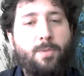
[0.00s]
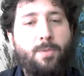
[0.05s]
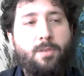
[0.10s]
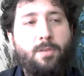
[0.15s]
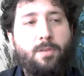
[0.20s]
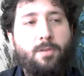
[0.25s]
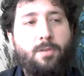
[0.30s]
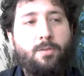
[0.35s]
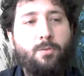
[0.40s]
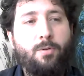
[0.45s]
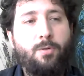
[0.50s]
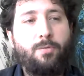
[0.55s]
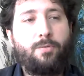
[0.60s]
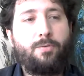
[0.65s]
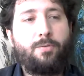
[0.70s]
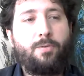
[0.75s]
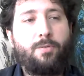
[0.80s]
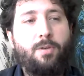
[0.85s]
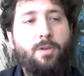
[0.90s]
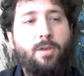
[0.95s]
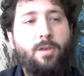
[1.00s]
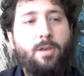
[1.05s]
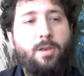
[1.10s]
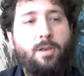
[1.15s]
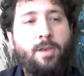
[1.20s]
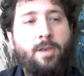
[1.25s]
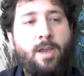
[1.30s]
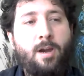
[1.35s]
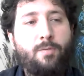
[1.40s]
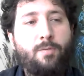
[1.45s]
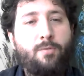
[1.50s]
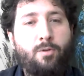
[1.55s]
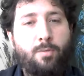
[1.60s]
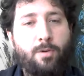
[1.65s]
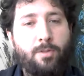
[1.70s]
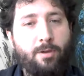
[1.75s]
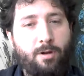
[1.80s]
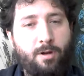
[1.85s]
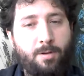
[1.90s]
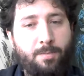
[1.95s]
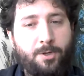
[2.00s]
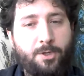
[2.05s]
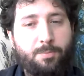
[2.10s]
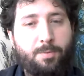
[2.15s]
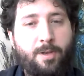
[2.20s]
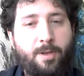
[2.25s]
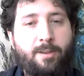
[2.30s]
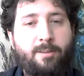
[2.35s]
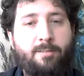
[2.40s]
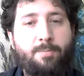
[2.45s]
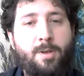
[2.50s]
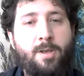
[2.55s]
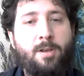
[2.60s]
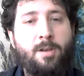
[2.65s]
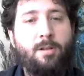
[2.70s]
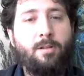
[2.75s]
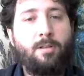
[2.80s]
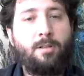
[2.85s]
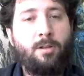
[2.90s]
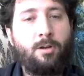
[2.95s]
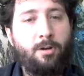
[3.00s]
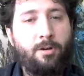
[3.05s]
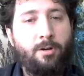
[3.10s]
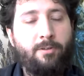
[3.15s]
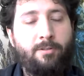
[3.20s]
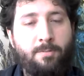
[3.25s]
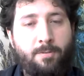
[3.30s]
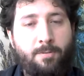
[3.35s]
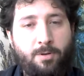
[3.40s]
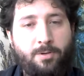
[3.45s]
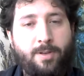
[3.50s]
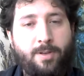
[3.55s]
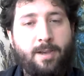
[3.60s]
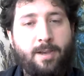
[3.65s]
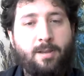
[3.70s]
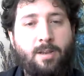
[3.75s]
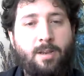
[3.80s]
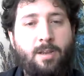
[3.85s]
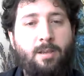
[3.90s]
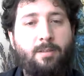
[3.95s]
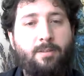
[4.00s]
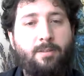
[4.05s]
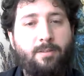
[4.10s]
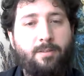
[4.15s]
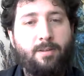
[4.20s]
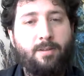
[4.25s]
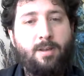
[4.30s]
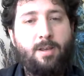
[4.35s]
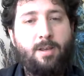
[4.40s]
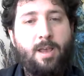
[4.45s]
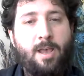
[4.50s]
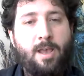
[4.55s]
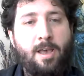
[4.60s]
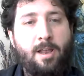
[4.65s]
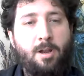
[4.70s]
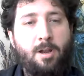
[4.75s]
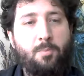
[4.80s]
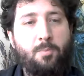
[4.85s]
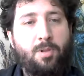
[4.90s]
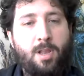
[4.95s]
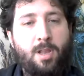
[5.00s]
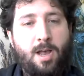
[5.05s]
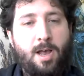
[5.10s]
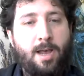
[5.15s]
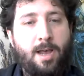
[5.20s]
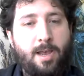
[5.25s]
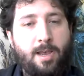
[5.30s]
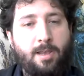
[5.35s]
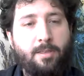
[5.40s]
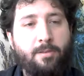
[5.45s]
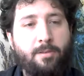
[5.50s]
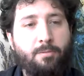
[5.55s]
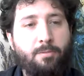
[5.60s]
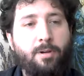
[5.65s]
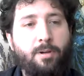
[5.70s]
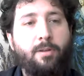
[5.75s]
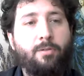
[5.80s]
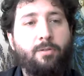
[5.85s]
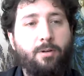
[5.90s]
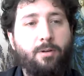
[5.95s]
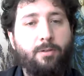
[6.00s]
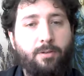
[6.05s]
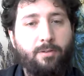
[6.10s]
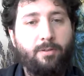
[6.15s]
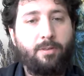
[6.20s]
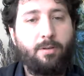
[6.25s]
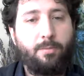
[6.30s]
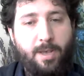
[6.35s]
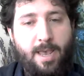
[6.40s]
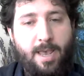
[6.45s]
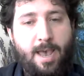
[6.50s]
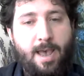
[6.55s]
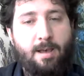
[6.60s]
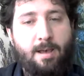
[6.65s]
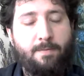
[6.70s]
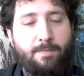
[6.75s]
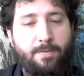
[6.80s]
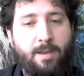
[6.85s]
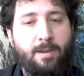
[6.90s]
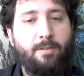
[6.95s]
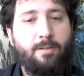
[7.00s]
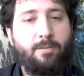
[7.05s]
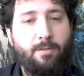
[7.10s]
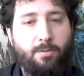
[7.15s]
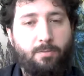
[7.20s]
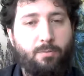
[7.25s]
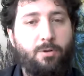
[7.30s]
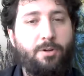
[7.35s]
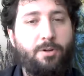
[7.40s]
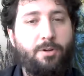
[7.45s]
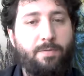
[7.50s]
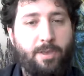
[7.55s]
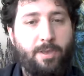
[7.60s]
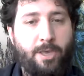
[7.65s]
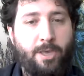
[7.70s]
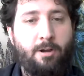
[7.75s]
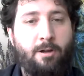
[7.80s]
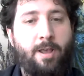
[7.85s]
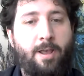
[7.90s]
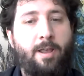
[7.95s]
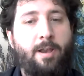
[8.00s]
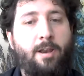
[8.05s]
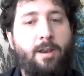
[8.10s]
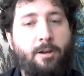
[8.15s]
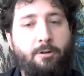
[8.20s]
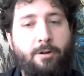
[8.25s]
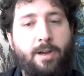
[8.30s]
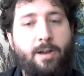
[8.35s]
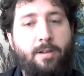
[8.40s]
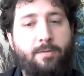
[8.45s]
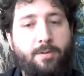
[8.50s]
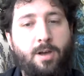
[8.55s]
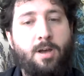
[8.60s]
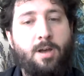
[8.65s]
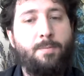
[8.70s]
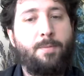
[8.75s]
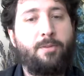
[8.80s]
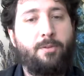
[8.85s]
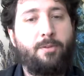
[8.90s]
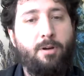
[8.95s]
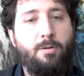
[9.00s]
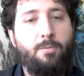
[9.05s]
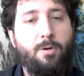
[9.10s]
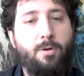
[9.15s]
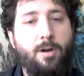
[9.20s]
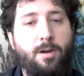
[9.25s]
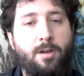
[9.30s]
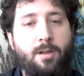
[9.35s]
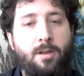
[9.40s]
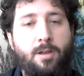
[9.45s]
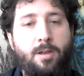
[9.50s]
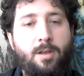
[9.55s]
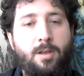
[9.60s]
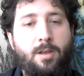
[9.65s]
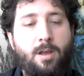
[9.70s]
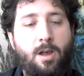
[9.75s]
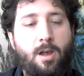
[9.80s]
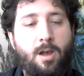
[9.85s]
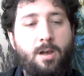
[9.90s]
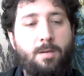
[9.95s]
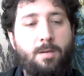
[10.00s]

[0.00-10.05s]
sort of careful with our image placement, learn some new techniques, and apply the resources that we have thanks to the world of the internet and Creative Commons artwork. Do